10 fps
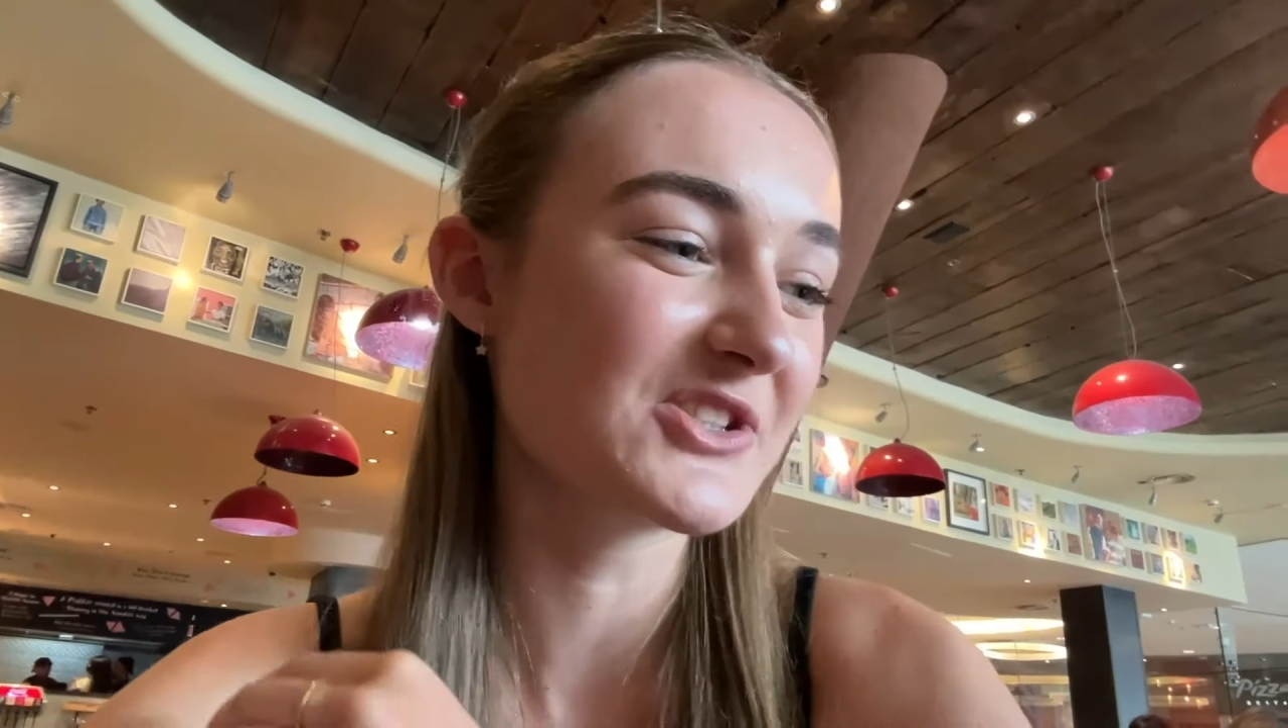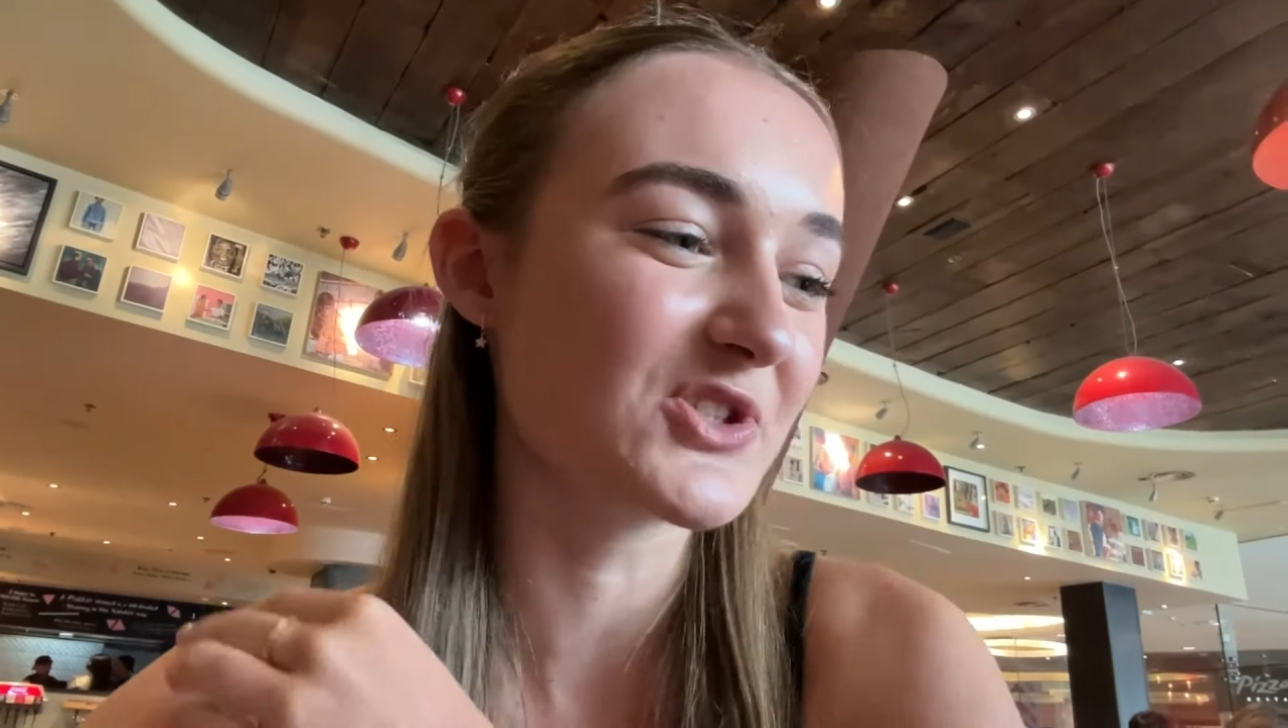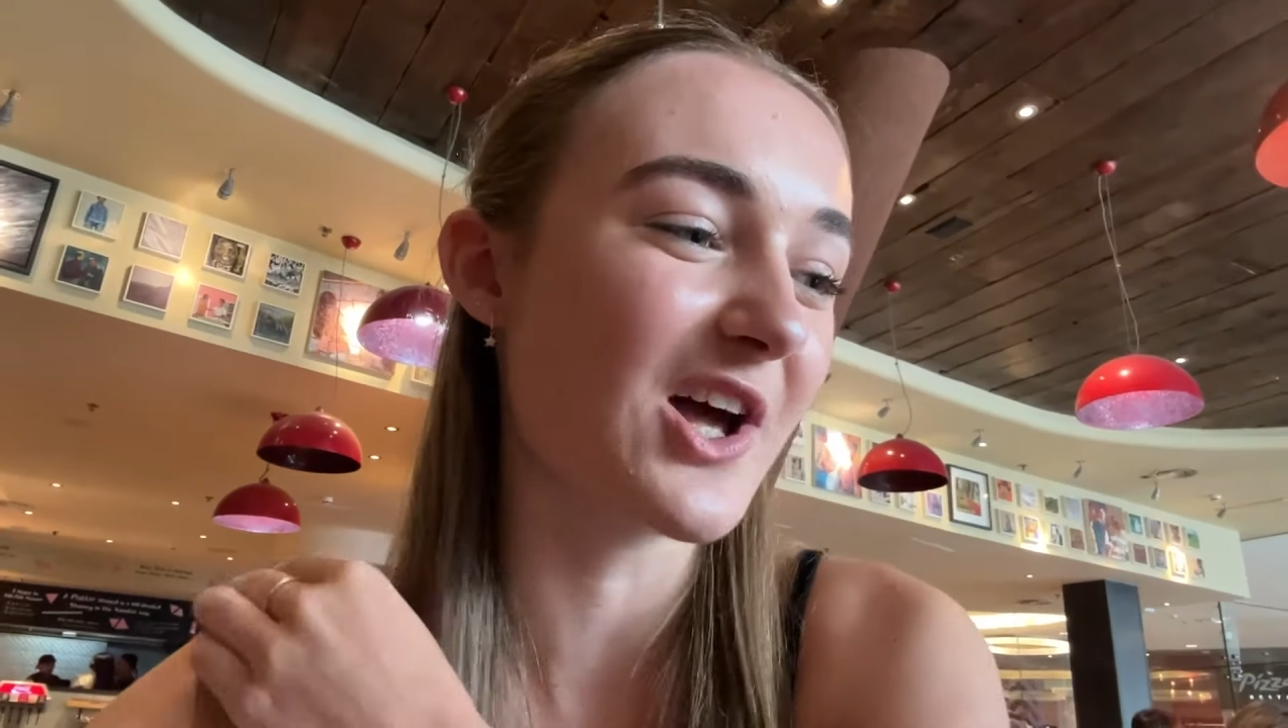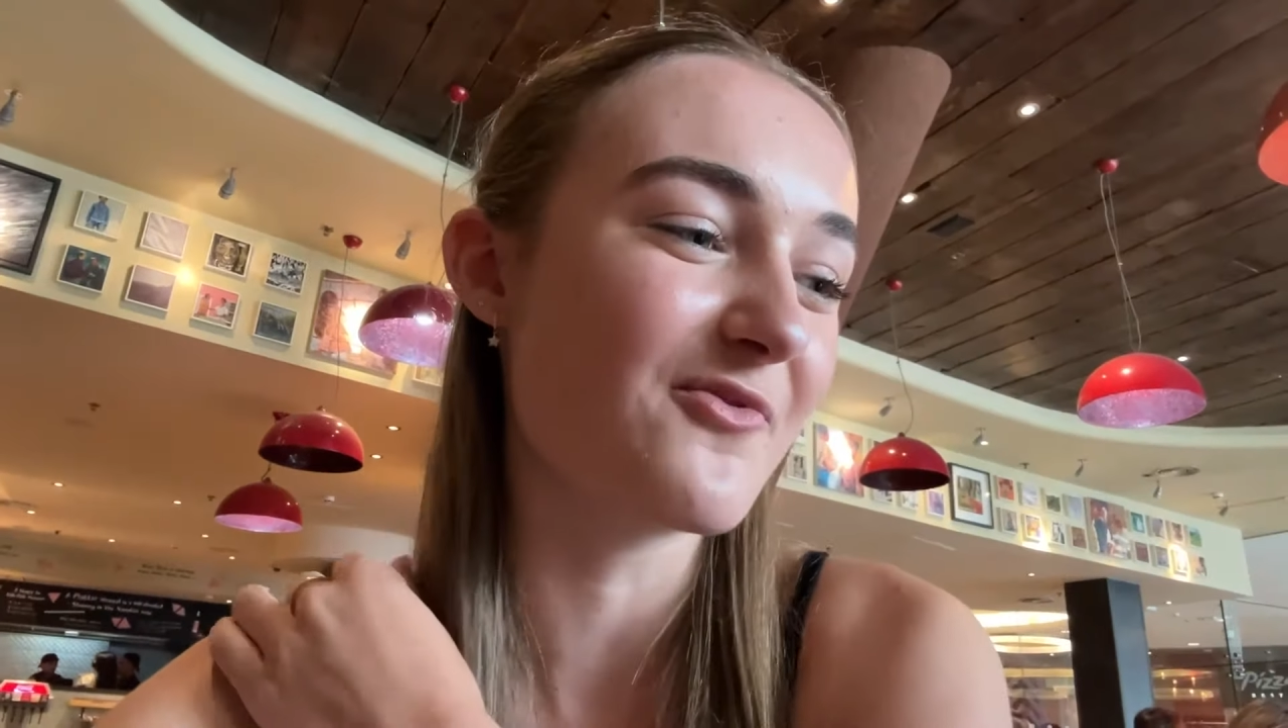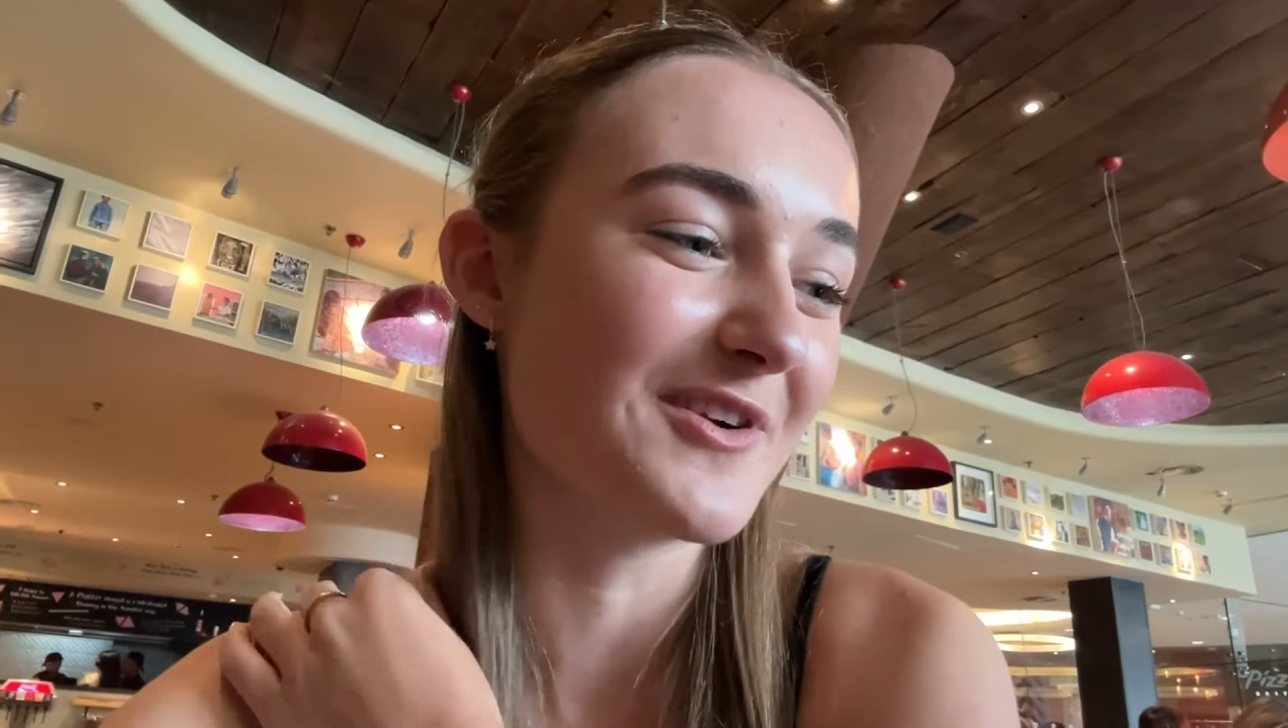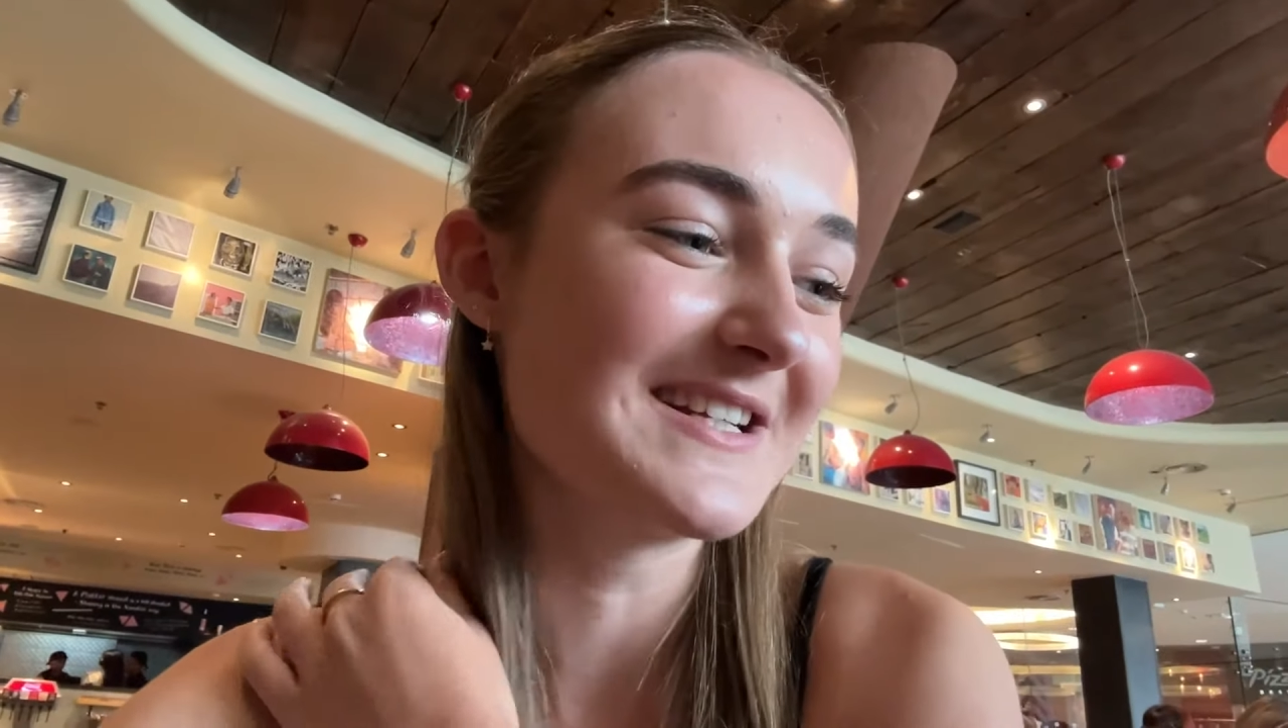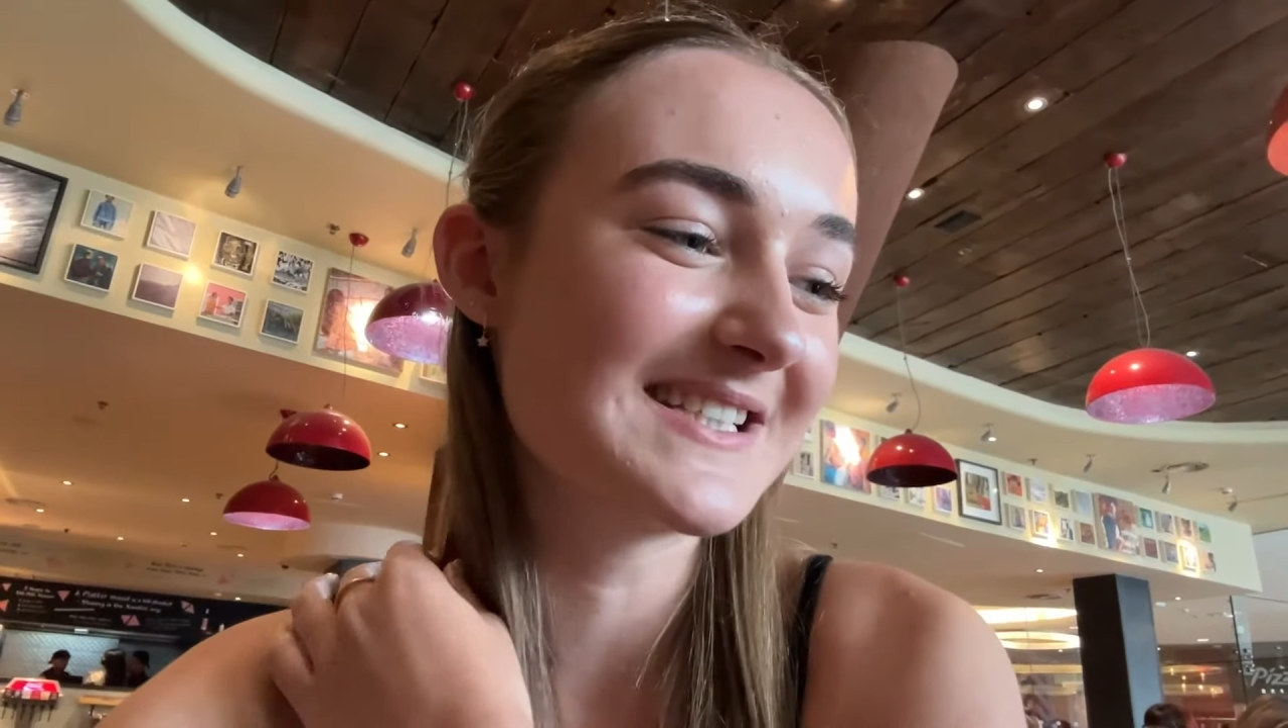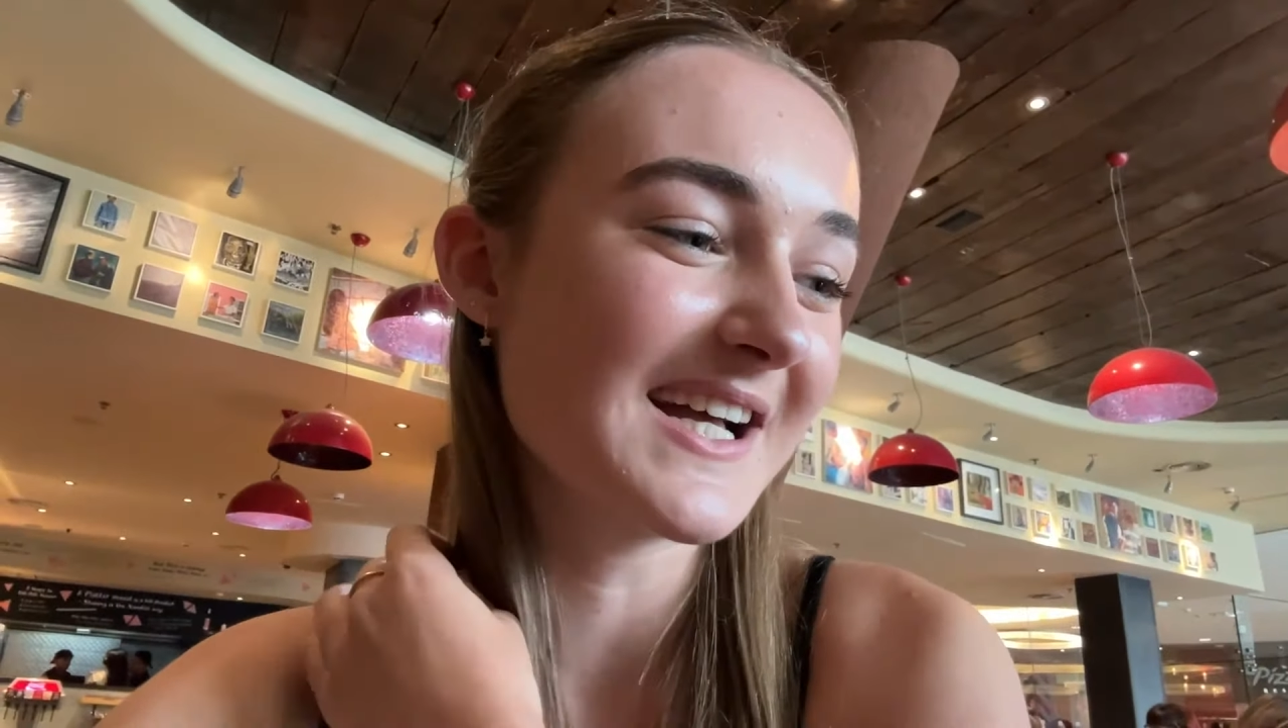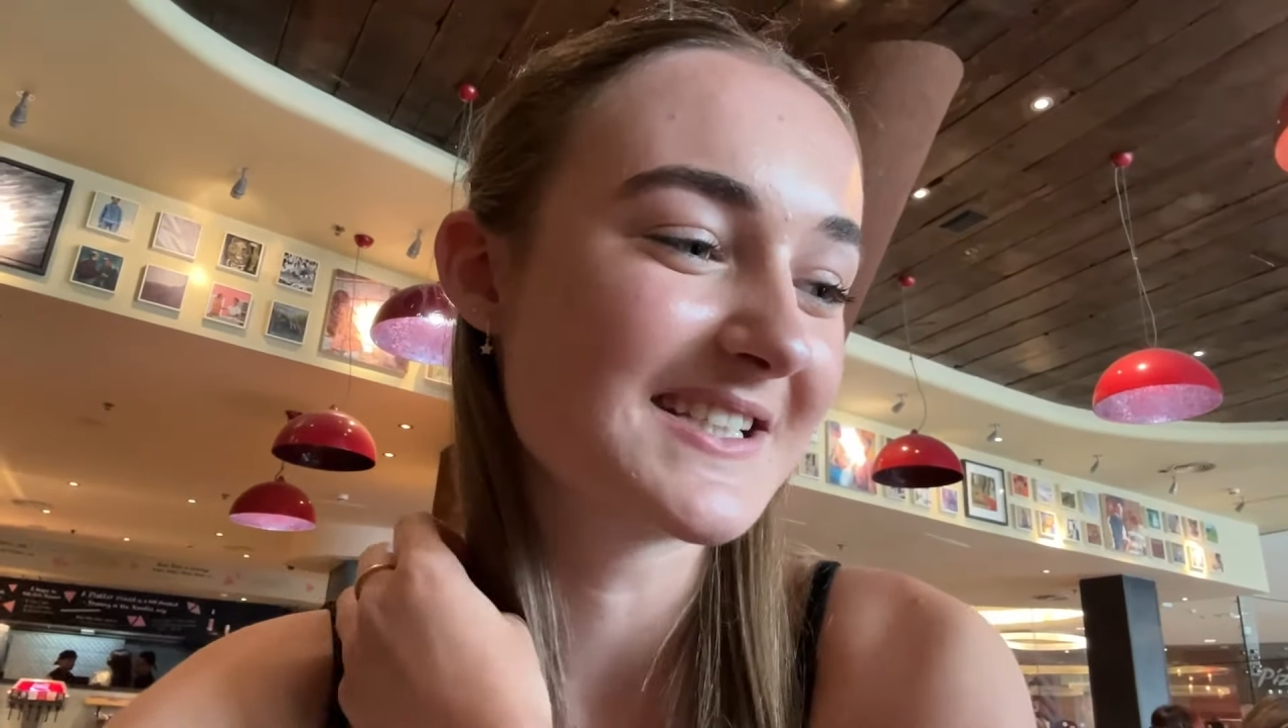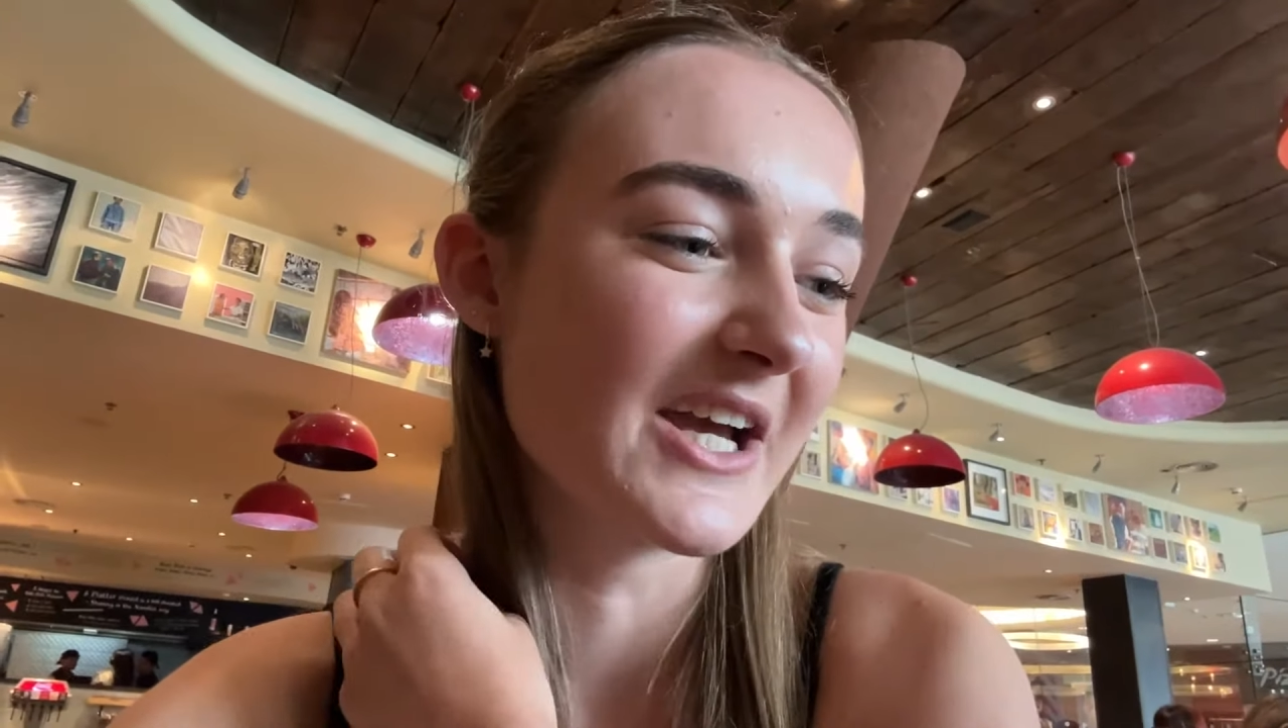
just like reset